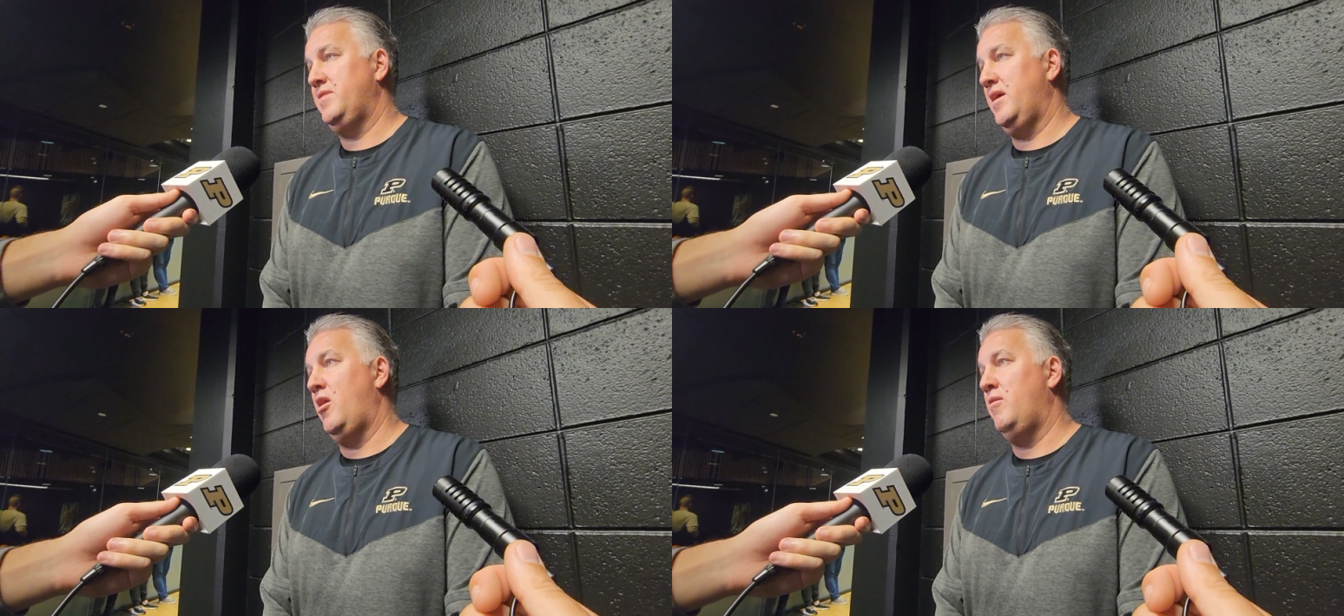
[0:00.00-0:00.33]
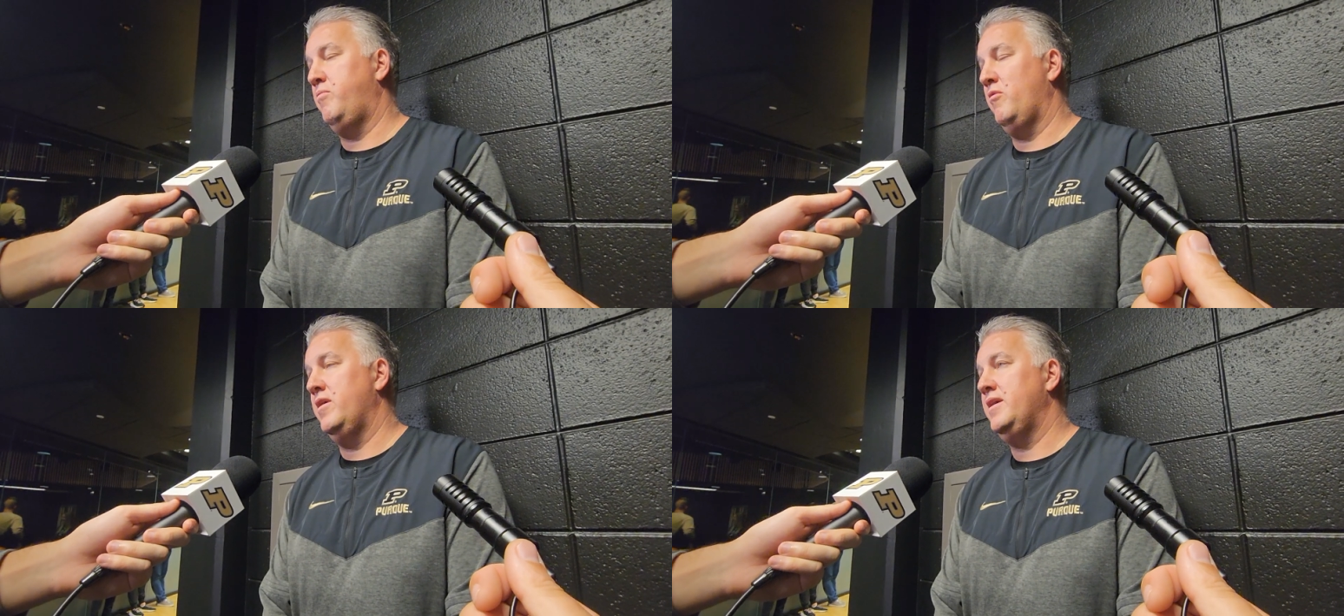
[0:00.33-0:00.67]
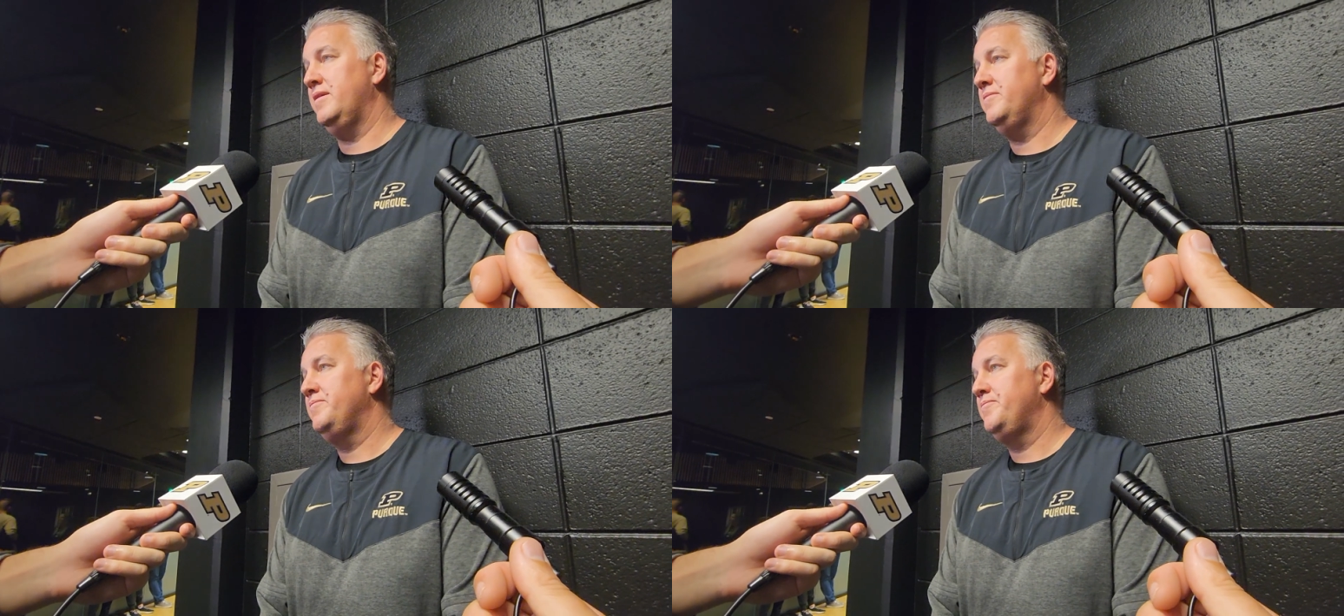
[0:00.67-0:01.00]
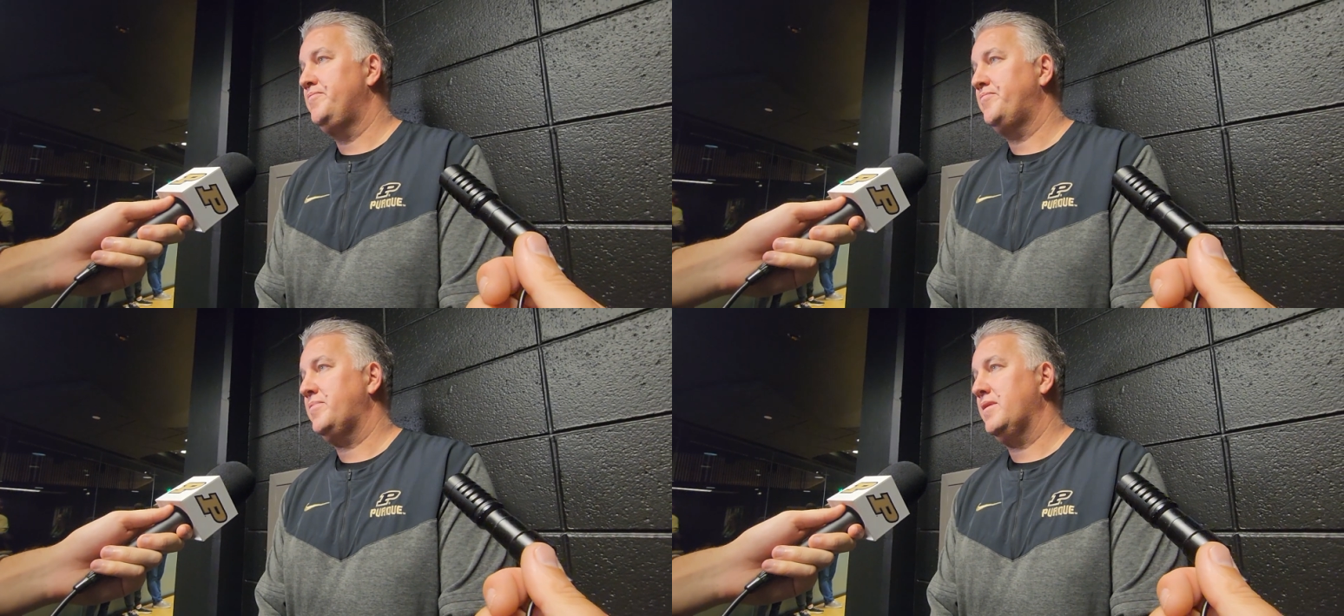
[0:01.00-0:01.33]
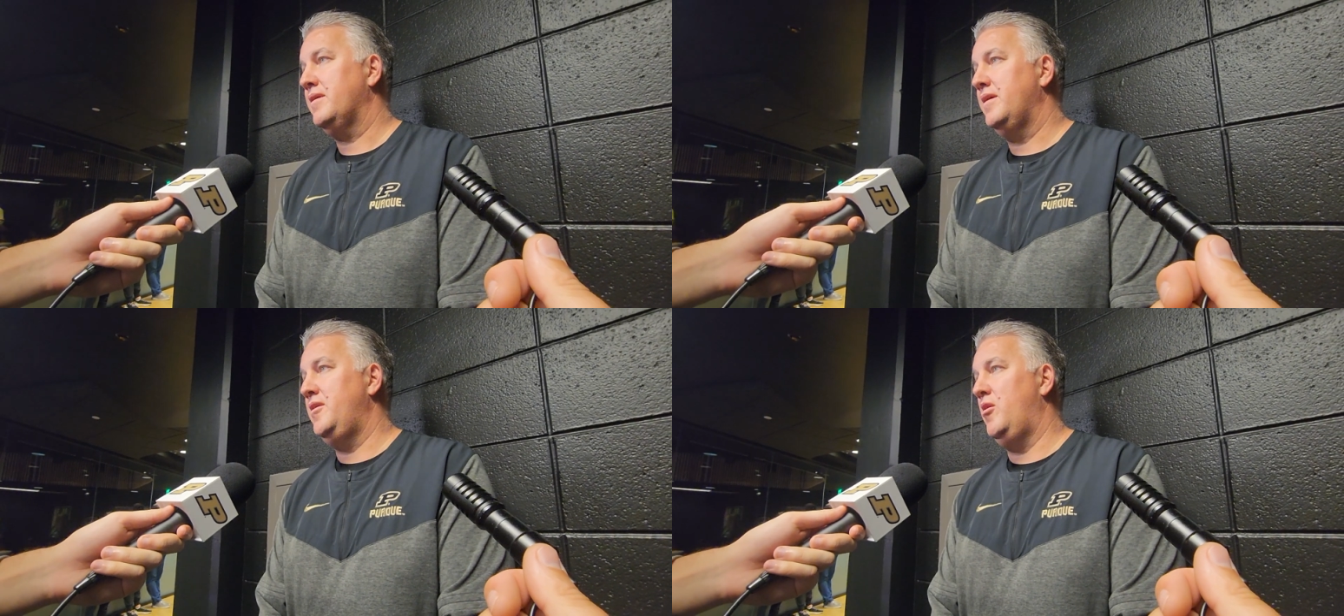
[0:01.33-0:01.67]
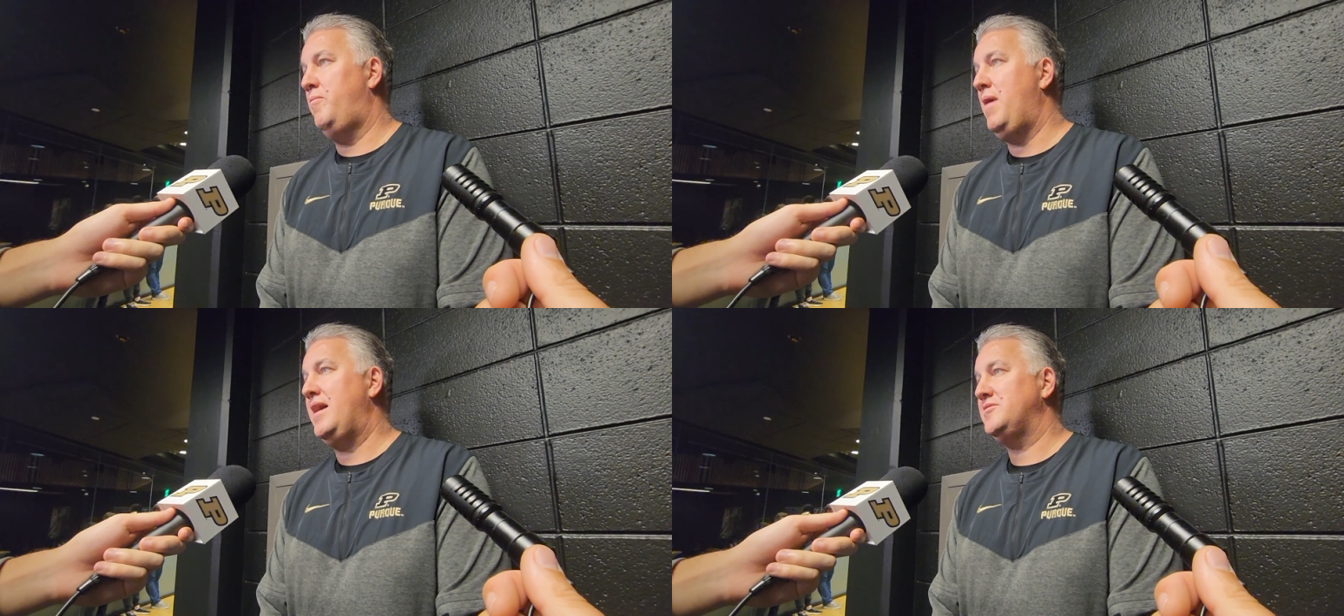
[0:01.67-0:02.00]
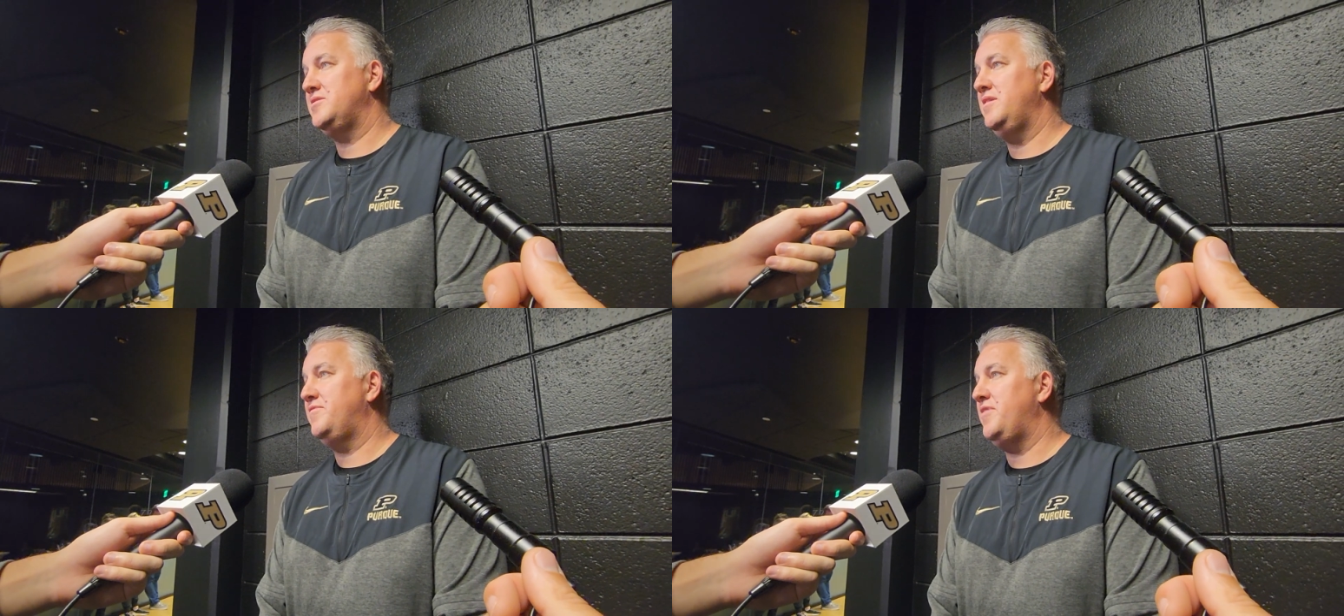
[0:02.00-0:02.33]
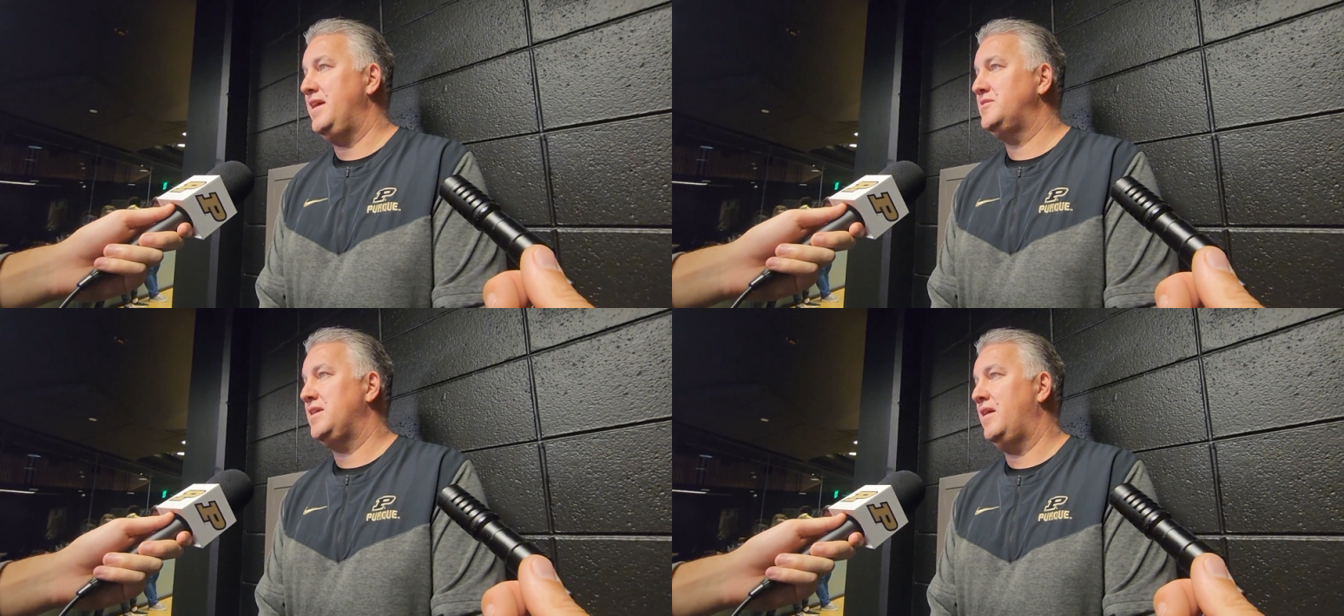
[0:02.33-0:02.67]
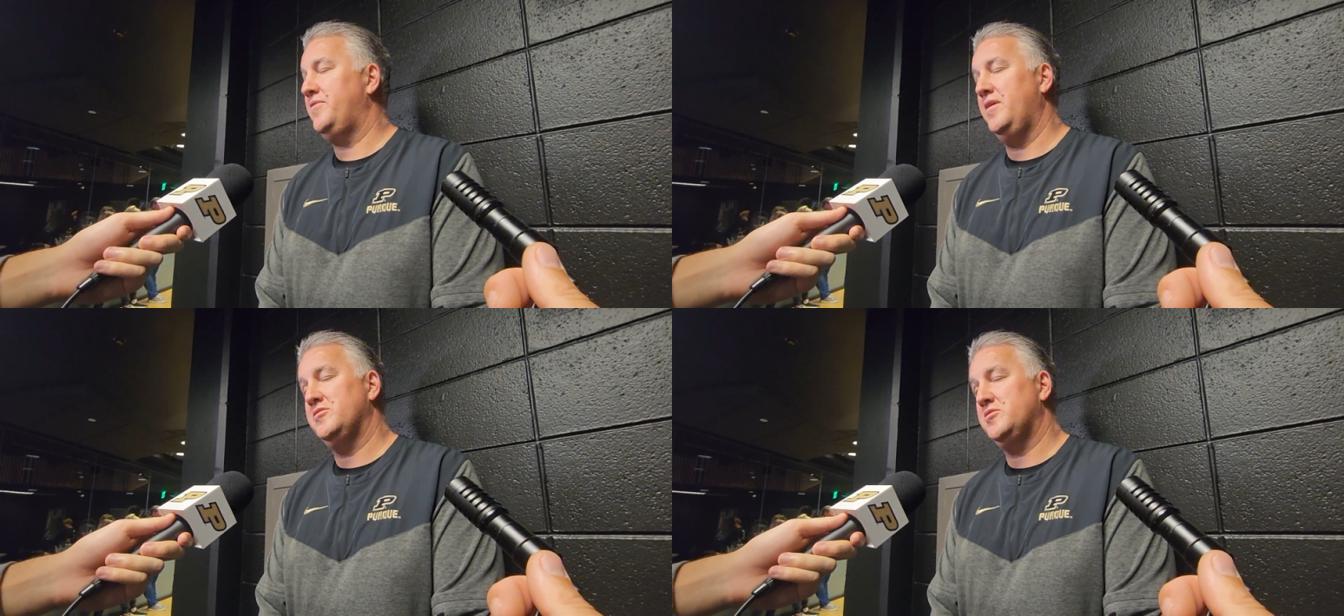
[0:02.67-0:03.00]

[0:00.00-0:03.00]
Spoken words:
They all bring, positive things out there.